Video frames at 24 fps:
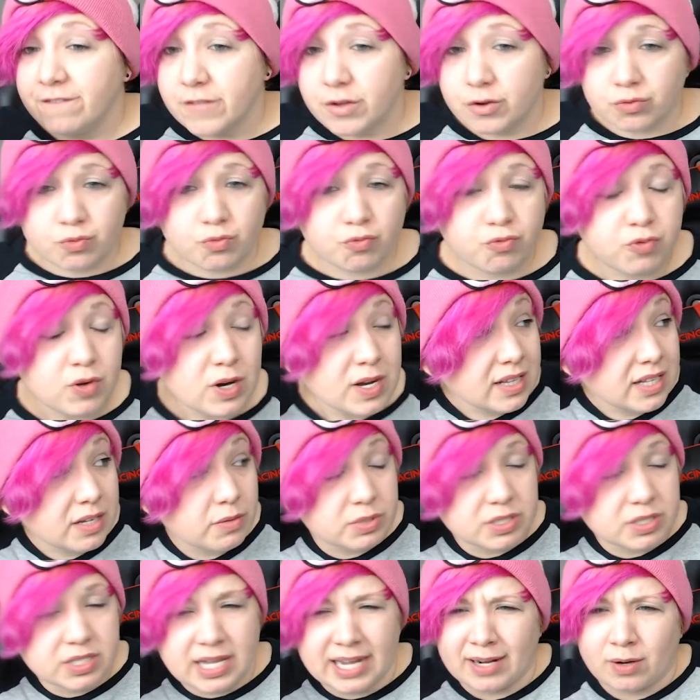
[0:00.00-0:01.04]
really
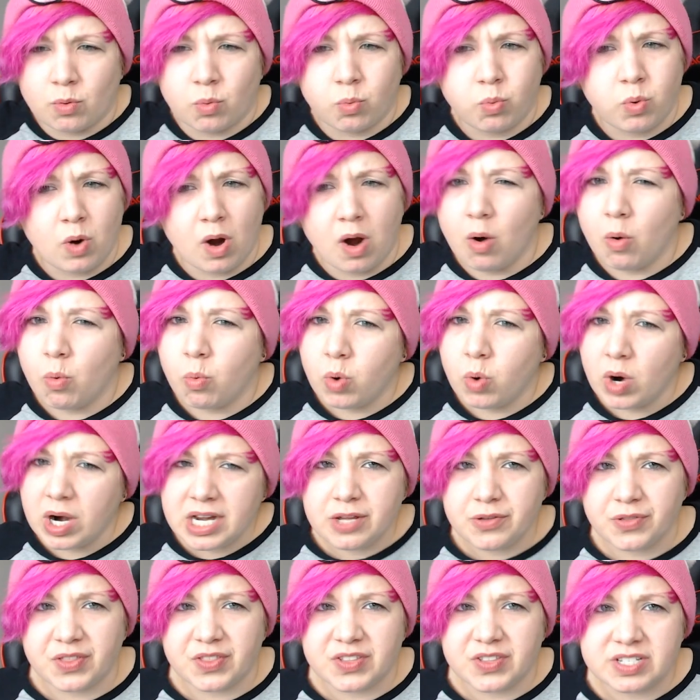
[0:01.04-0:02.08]
was like, whoa, what
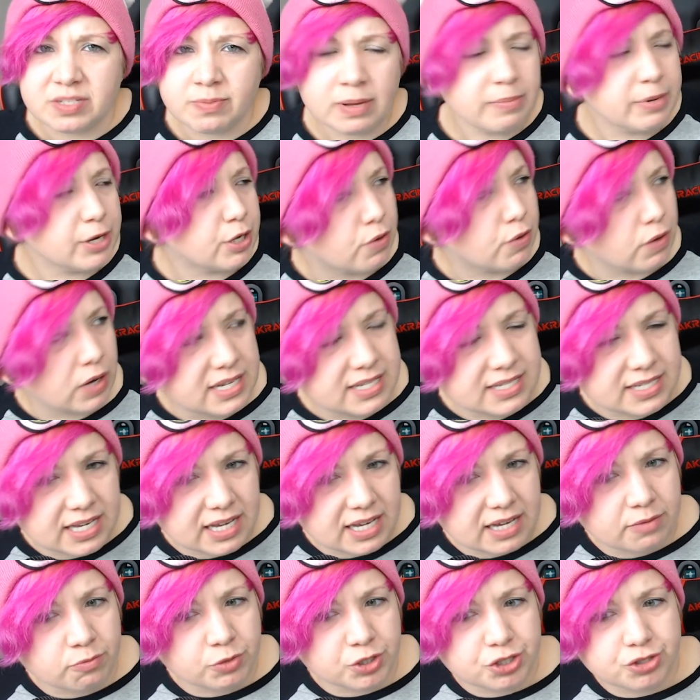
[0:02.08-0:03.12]
if this may be
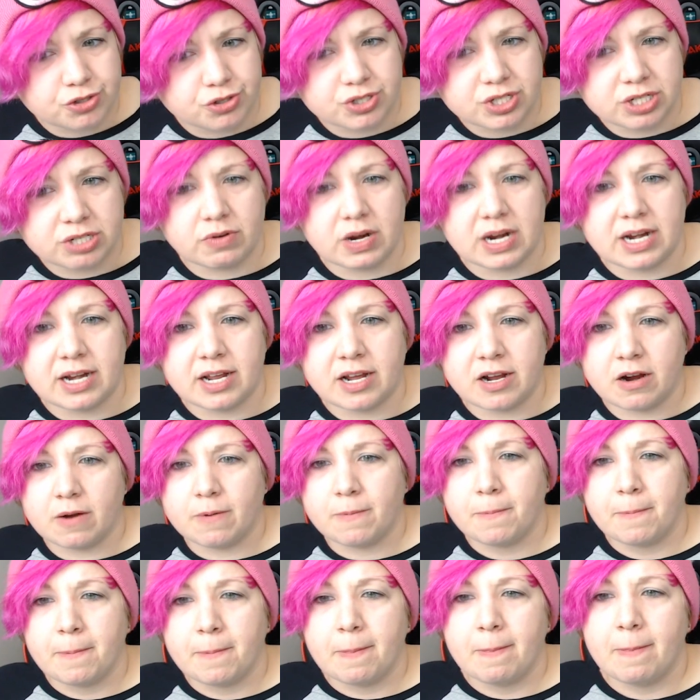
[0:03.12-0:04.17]
crazy and interesting right here.
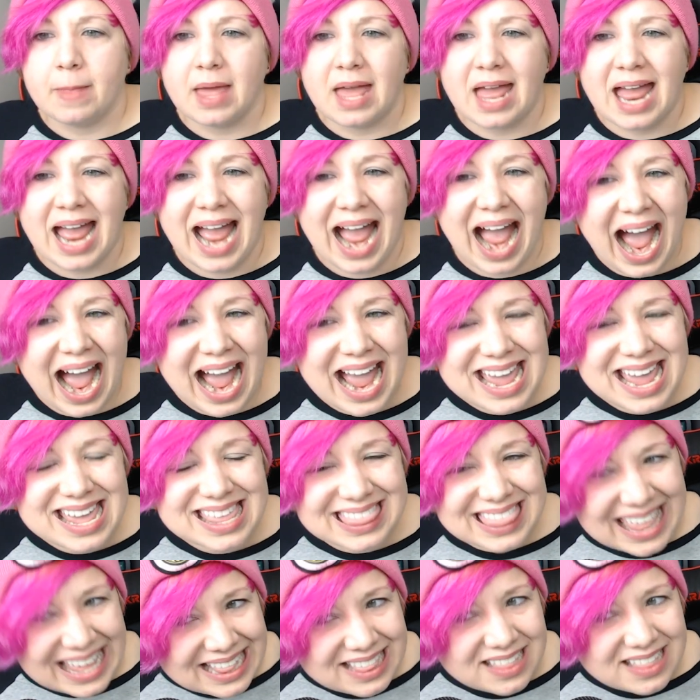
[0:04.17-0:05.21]
I
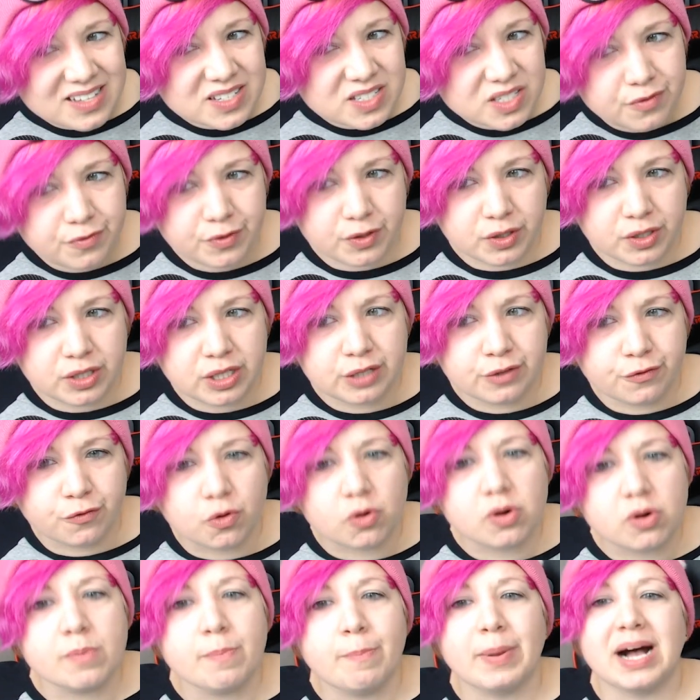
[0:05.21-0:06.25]
think the civilian
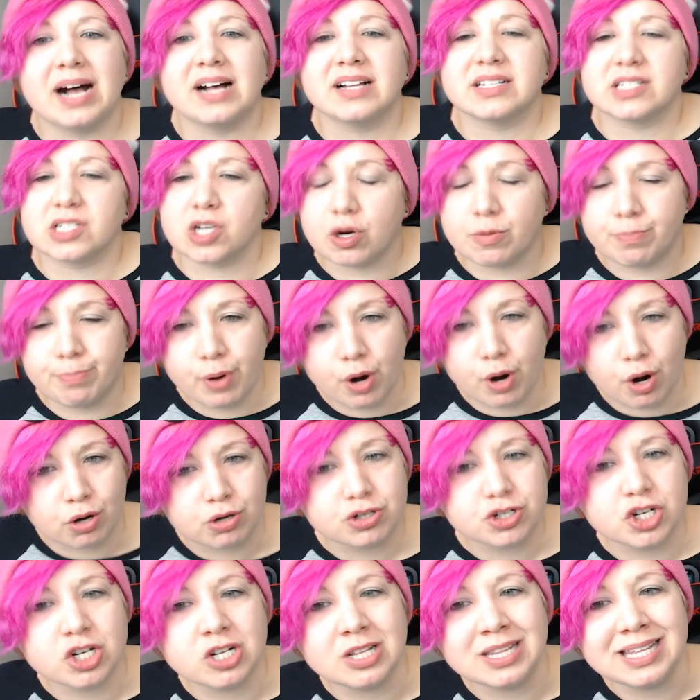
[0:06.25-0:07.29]
form boss are
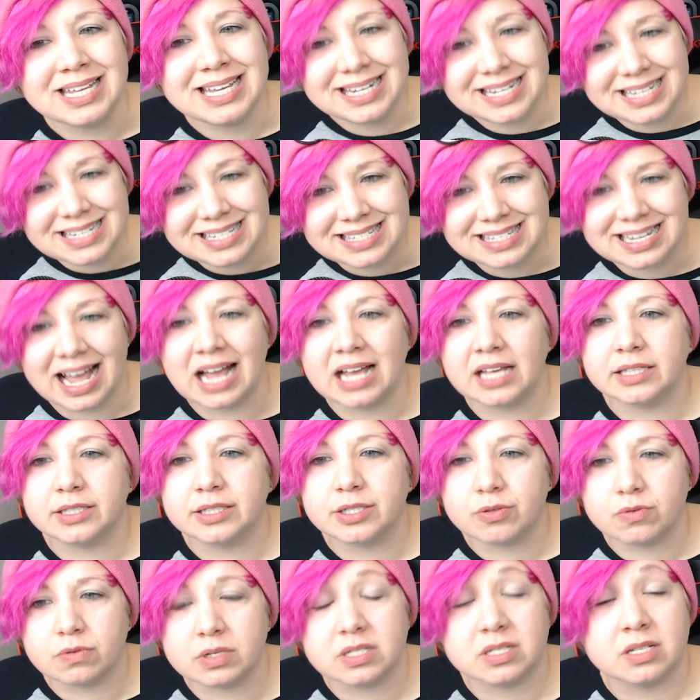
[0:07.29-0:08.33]
partially designed
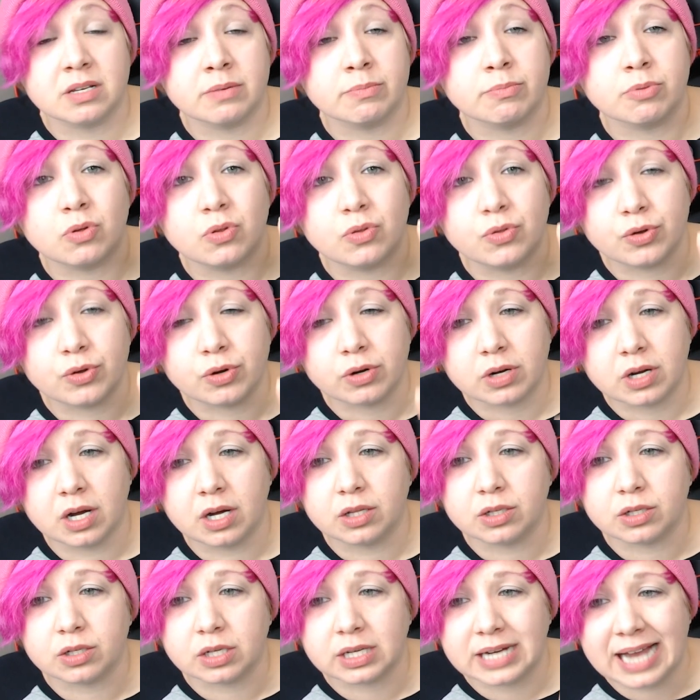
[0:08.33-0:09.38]
to resemble their
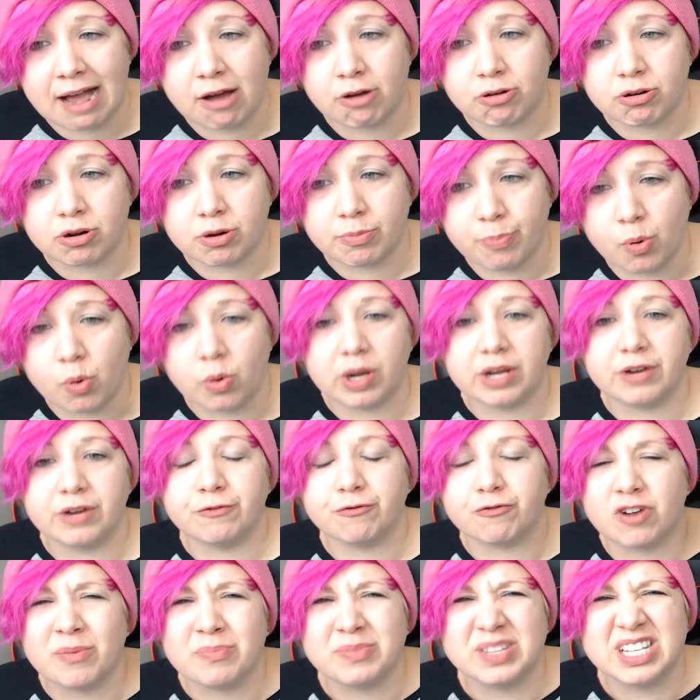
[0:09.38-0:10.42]
color counterpart
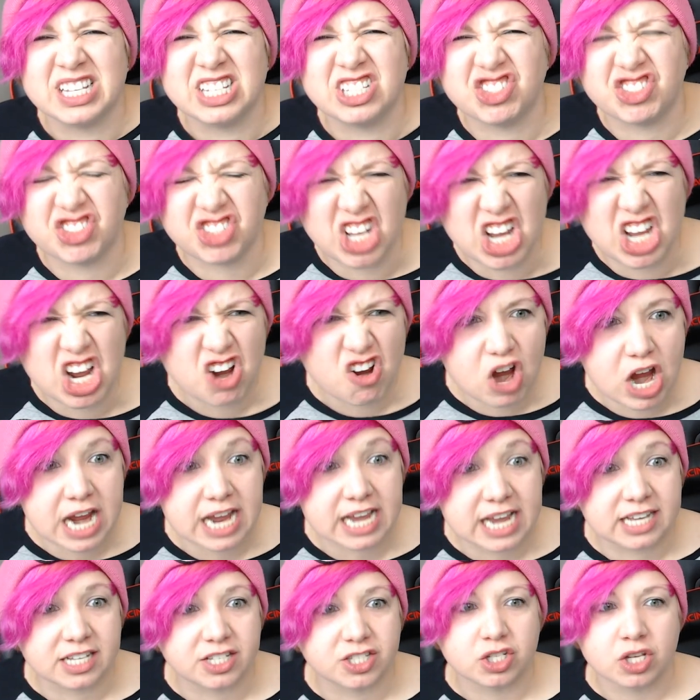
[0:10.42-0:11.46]
from the
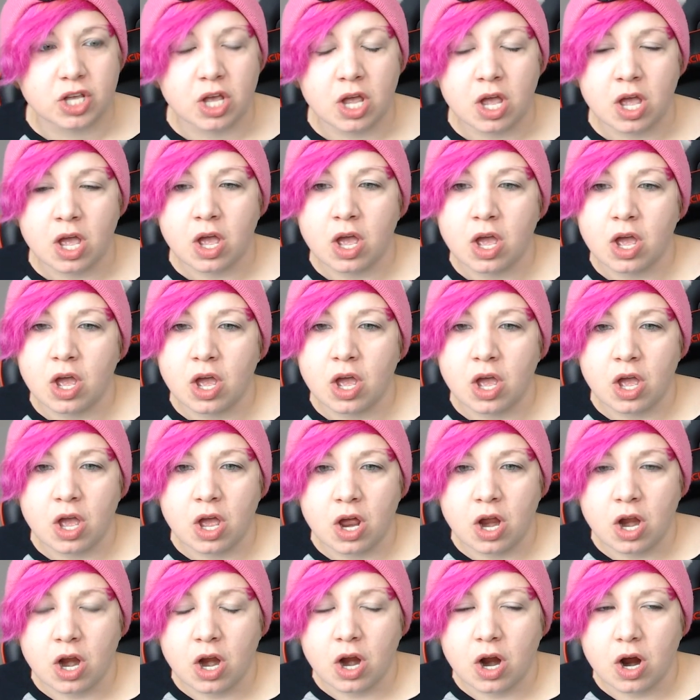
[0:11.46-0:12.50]
series.
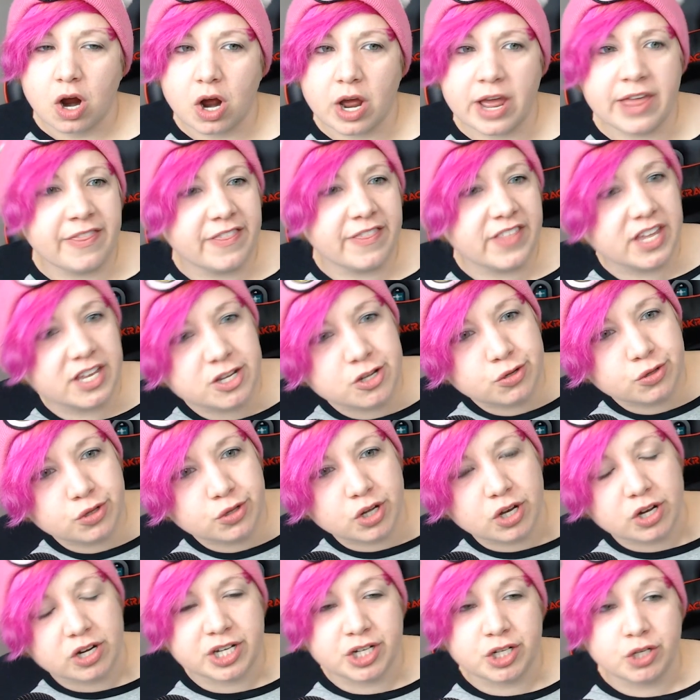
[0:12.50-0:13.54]
And then you
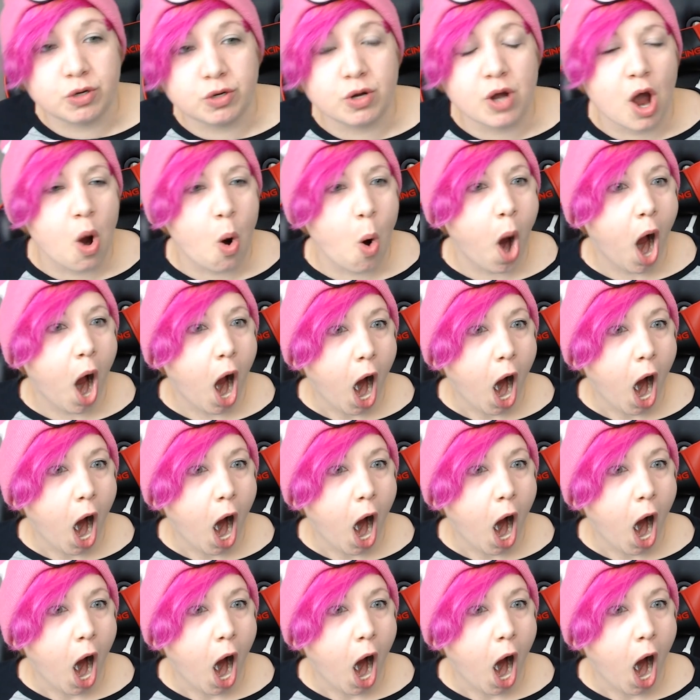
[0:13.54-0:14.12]
look and you go,